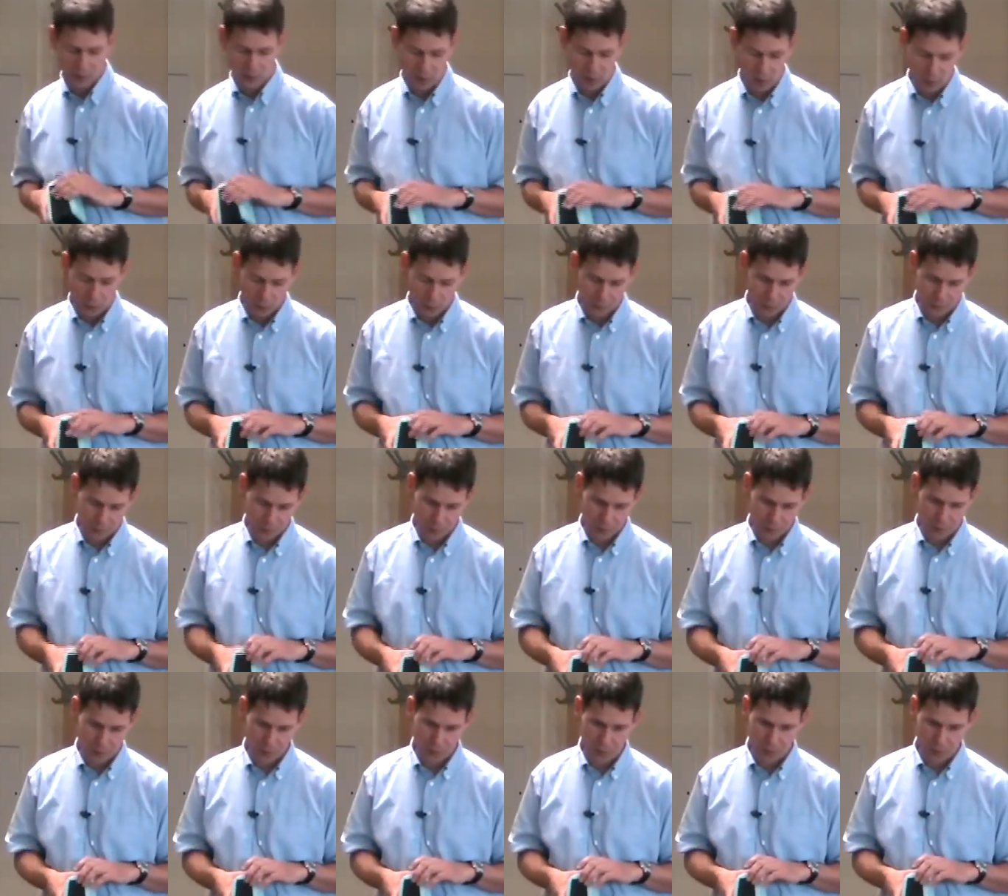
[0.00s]
on
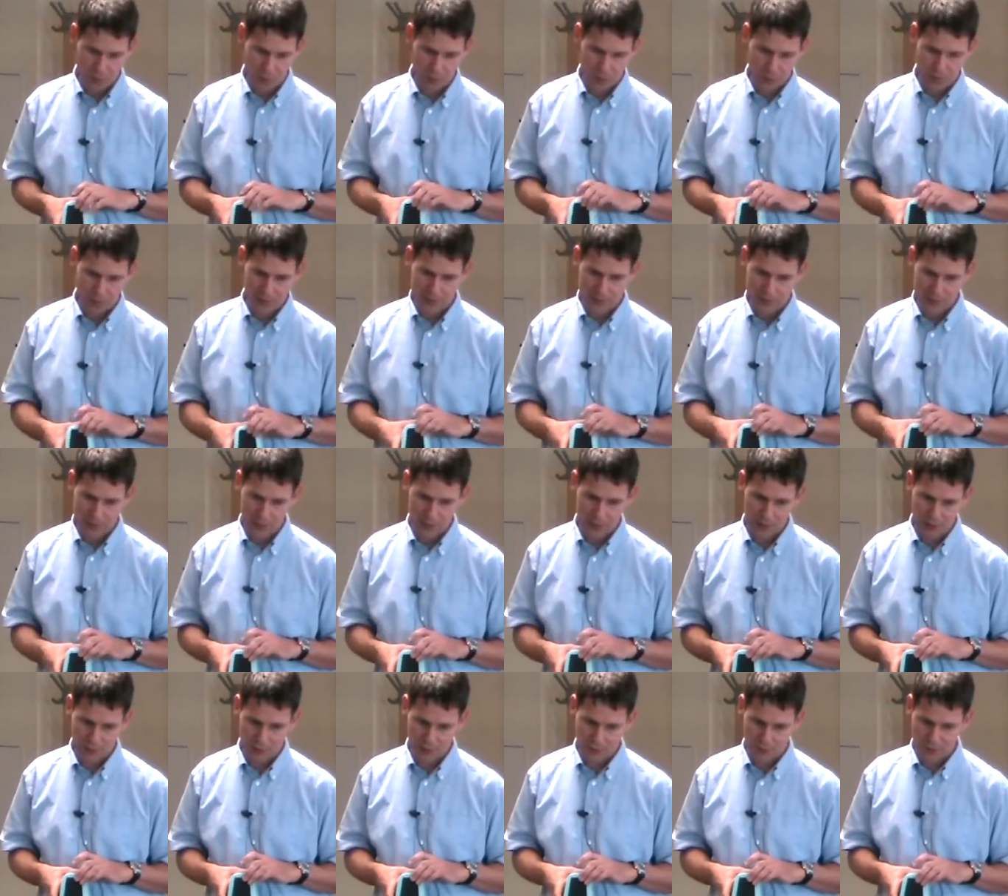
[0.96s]
from your basic
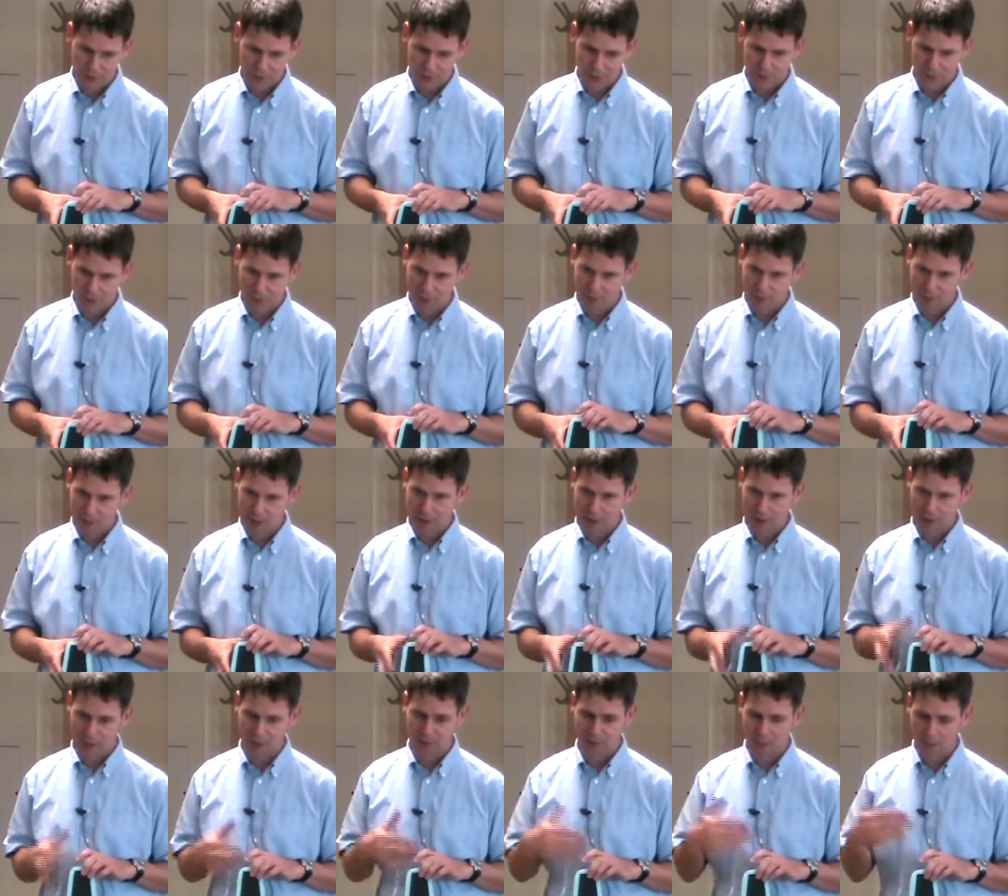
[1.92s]
sort of
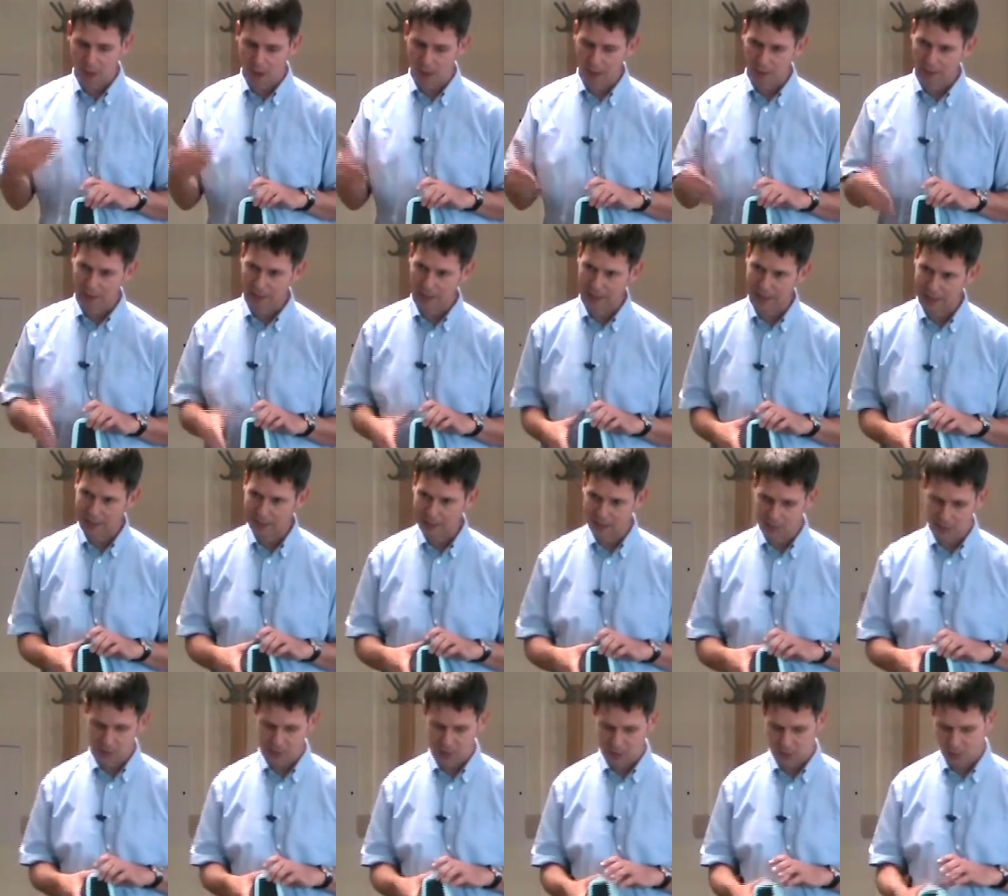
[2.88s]
reasoning of
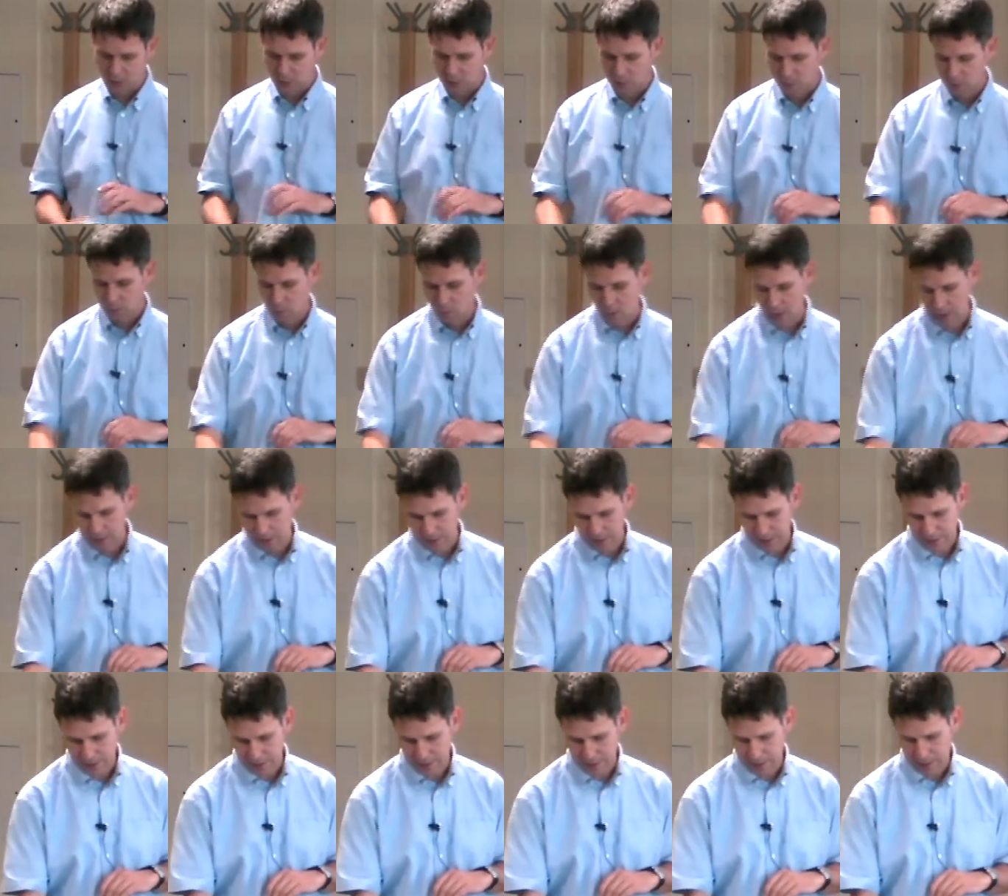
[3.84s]
biomechanics as to why they're
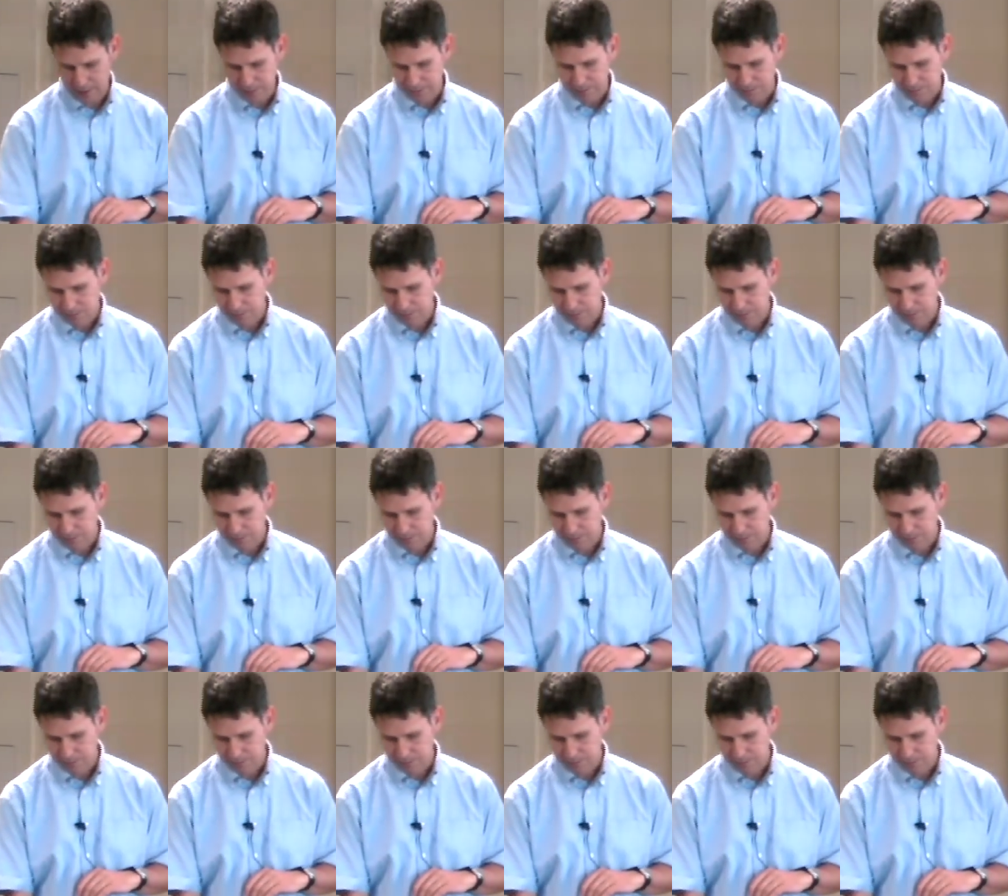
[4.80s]
there.